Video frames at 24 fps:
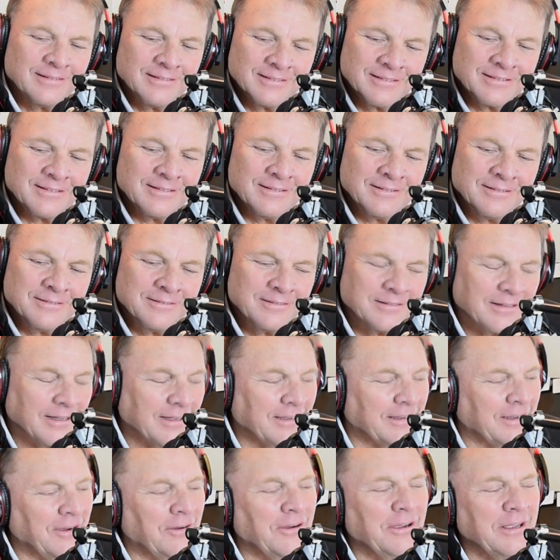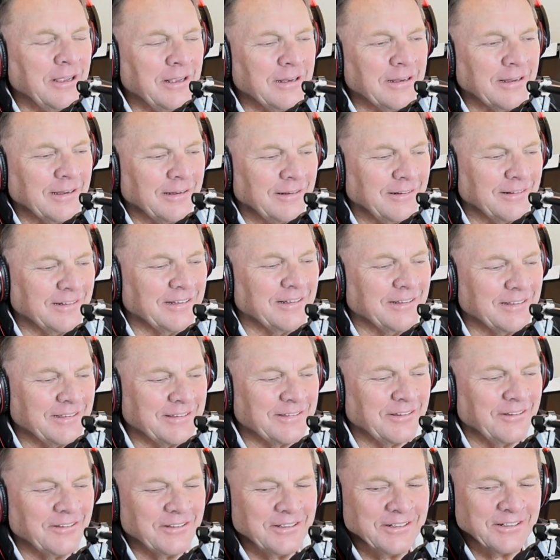So go ahead now. It's
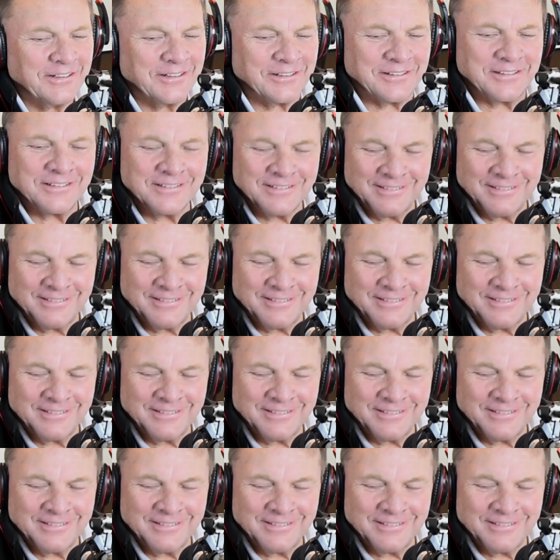all yours.